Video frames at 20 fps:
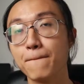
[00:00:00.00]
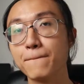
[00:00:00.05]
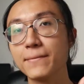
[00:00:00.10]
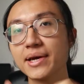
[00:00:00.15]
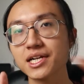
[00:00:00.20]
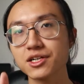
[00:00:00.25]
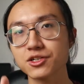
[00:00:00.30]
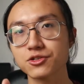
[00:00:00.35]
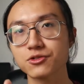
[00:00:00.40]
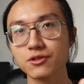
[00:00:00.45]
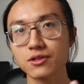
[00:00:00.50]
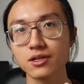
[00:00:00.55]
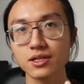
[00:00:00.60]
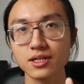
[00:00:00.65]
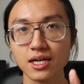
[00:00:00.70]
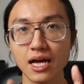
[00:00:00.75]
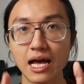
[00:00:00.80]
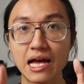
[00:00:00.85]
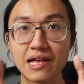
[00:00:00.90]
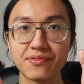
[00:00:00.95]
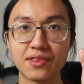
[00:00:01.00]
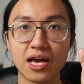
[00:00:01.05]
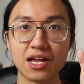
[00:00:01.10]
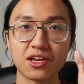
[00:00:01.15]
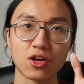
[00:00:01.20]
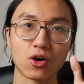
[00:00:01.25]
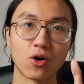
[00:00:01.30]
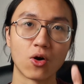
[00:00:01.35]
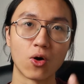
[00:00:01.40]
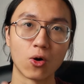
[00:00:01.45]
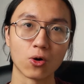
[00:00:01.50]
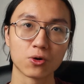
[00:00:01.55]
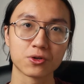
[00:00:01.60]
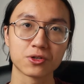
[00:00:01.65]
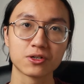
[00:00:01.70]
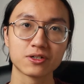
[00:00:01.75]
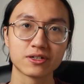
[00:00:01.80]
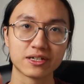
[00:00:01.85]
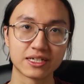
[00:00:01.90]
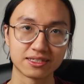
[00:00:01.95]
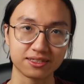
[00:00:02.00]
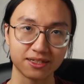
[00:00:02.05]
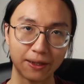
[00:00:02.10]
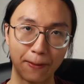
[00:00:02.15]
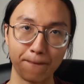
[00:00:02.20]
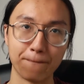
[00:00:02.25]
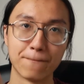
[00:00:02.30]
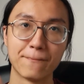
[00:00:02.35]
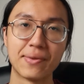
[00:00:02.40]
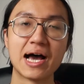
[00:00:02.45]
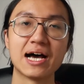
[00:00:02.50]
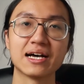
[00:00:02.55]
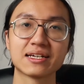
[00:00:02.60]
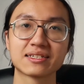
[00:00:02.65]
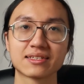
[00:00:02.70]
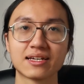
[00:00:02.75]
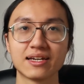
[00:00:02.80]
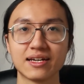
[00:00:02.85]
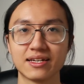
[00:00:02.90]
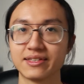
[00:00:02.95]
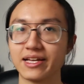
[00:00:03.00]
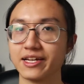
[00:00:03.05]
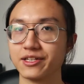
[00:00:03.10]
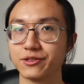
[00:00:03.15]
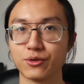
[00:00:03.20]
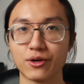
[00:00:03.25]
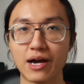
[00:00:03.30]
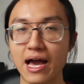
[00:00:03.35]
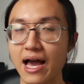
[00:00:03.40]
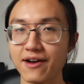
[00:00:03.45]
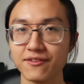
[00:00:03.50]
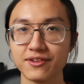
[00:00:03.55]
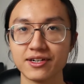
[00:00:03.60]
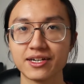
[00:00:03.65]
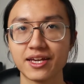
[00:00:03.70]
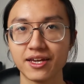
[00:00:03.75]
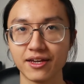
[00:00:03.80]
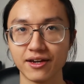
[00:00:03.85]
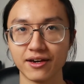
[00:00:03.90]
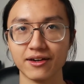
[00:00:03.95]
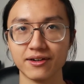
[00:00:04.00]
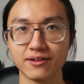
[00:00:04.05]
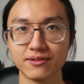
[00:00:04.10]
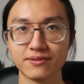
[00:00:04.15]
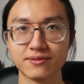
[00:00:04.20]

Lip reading: make sure that your audio is the best that you will ever hear.